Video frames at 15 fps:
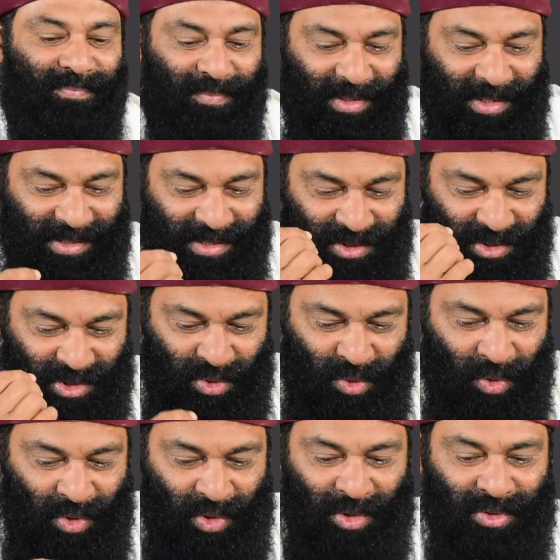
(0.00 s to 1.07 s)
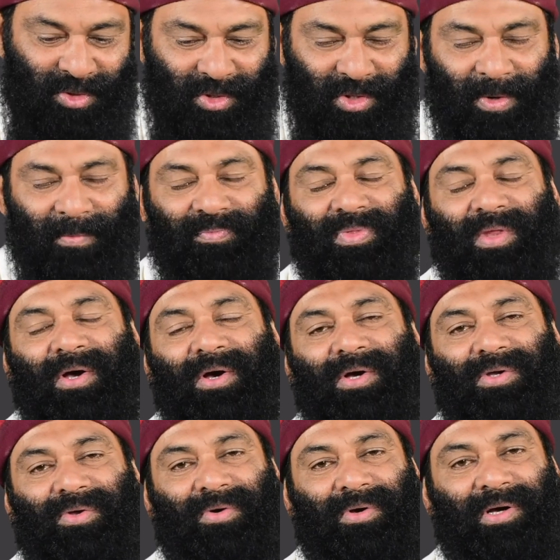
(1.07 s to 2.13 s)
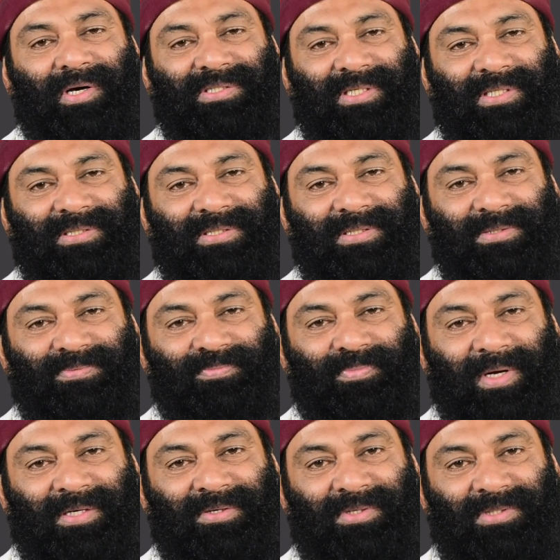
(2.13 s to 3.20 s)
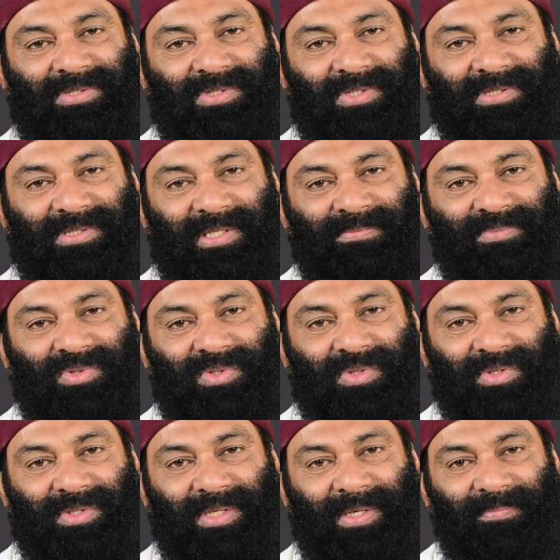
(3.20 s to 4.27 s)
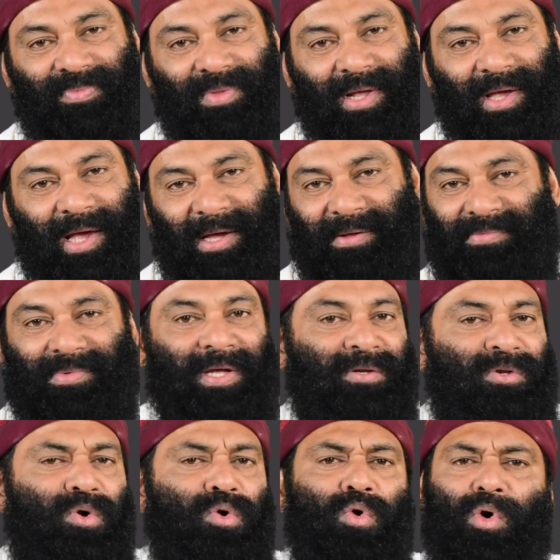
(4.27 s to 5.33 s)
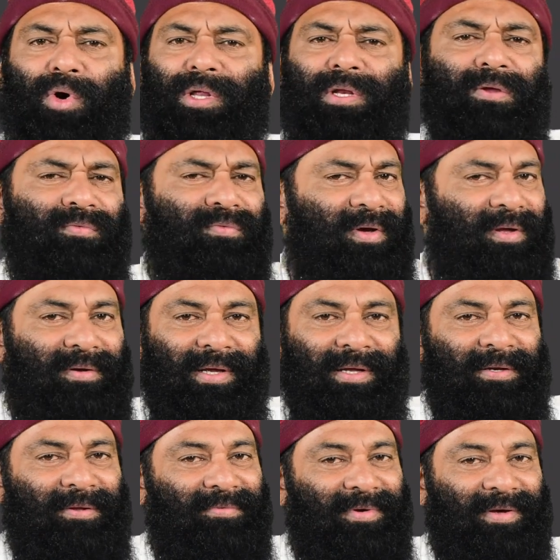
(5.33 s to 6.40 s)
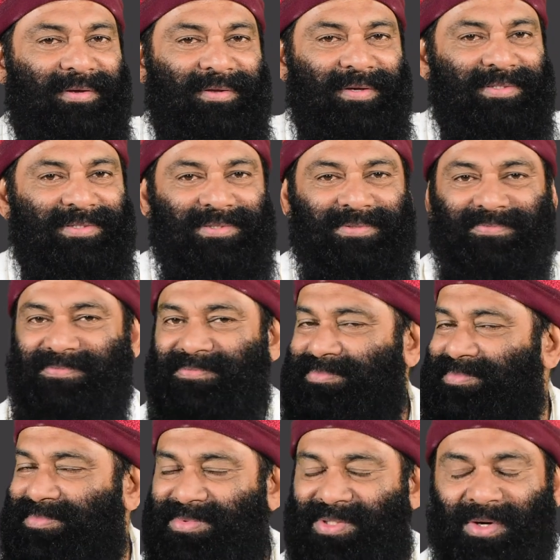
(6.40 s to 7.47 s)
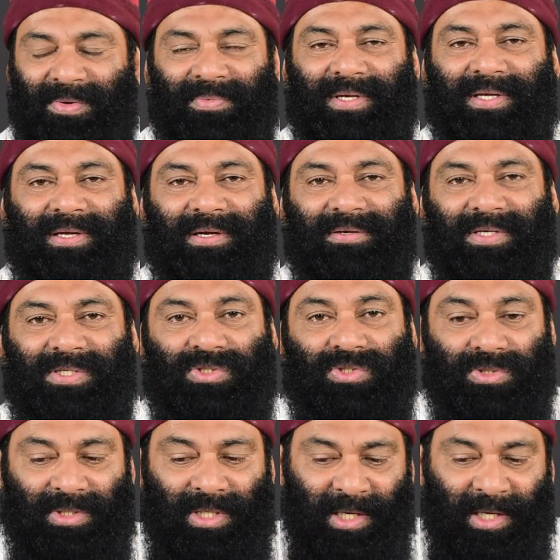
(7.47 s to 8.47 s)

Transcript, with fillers: Please hold on to your yoga shastras, practice Sanskriti, and then you go anywhere, anywhere. Yes, nobody can touch you.